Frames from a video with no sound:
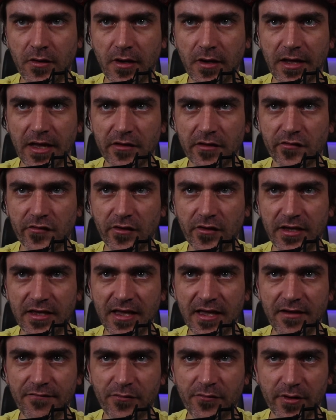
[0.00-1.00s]
Okay, so
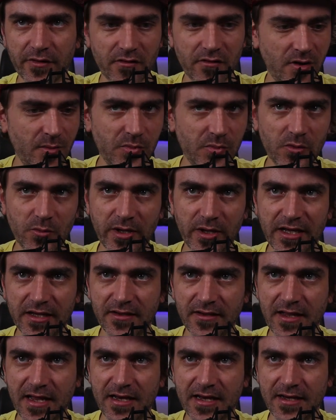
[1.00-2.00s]
here, for example, we
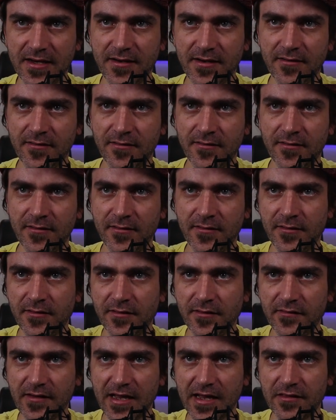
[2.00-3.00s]
can then
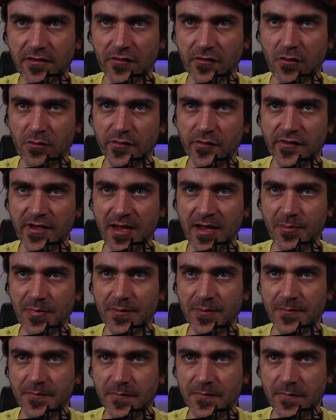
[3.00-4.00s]
take this whole step,
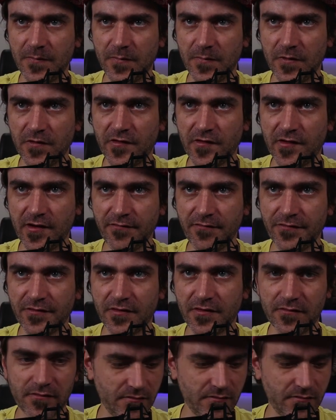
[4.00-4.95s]
shift,